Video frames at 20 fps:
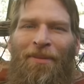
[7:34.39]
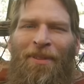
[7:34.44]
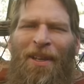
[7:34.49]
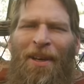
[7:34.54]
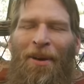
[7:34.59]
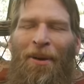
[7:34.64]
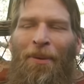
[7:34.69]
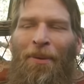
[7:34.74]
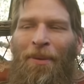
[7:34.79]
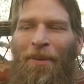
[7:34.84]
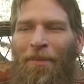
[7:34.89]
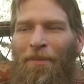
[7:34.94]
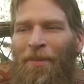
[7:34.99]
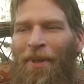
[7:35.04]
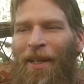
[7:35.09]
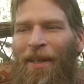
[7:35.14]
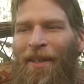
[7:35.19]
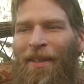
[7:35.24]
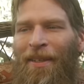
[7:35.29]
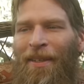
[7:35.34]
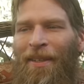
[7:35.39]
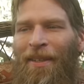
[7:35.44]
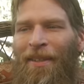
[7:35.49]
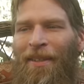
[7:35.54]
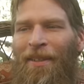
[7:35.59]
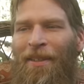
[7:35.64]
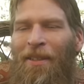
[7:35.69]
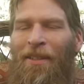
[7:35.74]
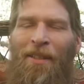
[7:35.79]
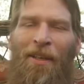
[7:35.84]
No. But
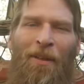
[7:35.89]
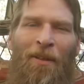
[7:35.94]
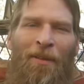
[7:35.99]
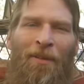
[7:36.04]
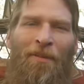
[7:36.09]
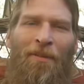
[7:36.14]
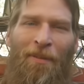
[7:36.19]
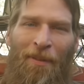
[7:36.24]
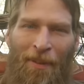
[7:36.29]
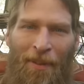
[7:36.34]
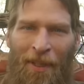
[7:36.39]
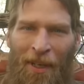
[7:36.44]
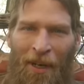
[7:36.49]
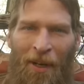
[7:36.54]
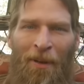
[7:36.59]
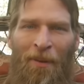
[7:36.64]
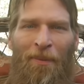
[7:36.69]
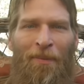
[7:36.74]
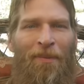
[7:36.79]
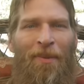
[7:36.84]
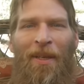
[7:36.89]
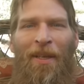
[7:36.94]
you tell you know,